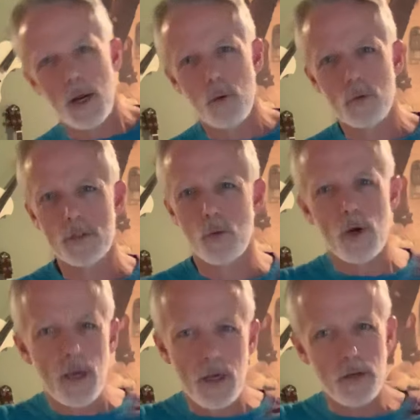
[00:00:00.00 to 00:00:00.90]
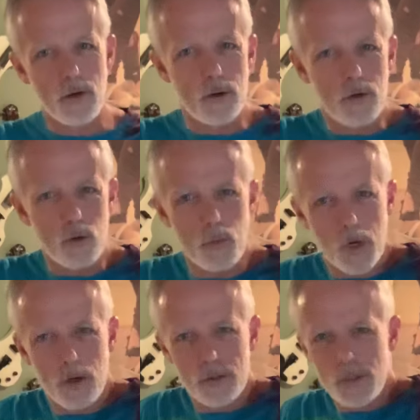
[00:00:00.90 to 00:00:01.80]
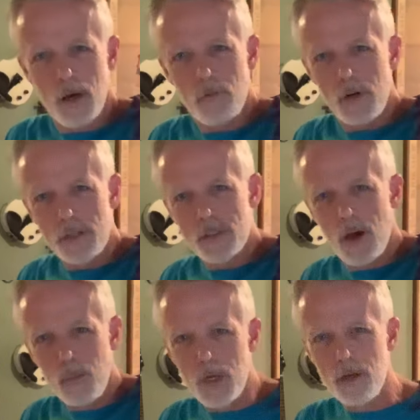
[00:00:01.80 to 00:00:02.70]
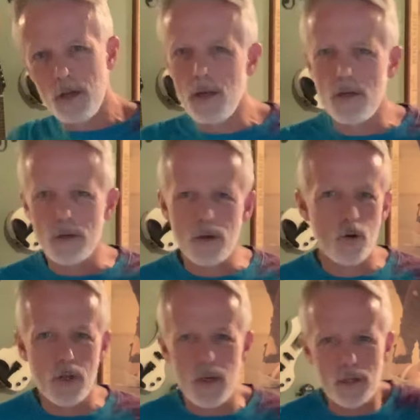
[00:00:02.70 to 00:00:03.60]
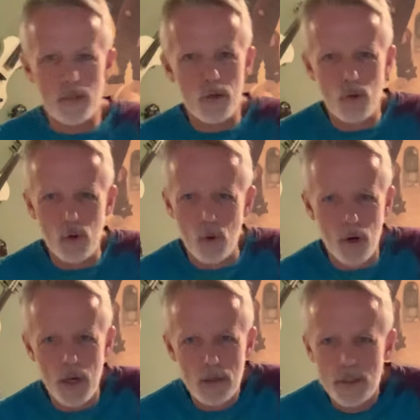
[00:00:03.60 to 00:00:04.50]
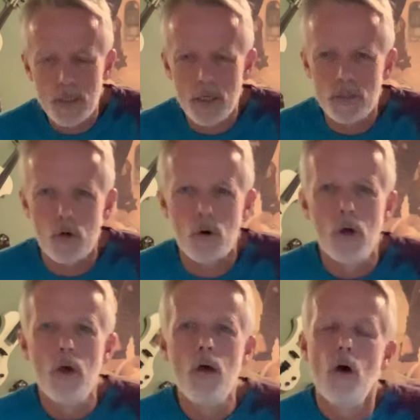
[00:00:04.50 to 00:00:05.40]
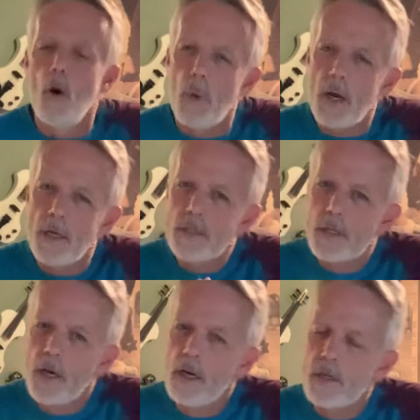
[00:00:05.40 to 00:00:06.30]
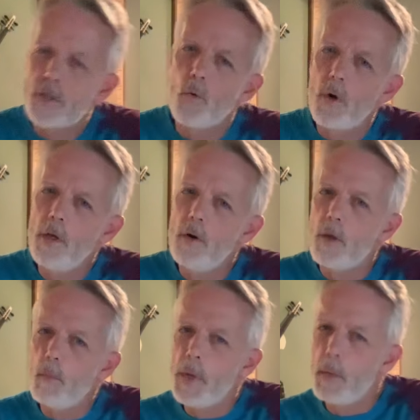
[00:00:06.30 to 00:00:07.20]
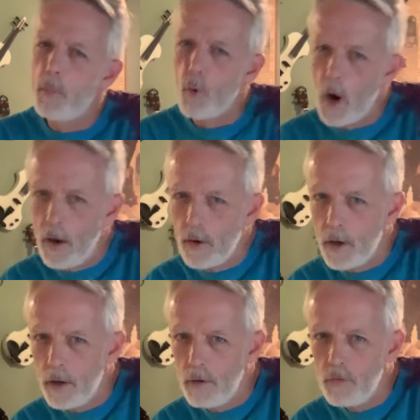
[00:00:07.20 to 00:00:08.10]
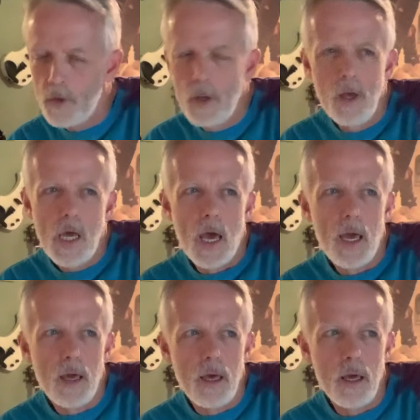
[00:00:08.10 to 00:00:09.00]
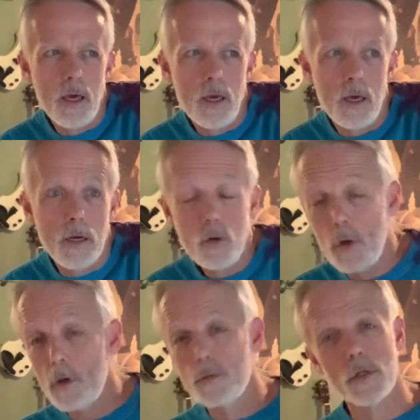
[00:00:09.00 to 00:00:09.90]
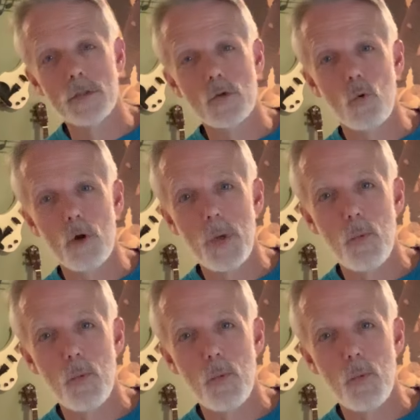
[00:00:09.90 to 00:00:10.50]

wants to read and you're doing because you have an assignment and you need to turn it into your English teacher, but instead a story you can be proud of, and who knows, a story people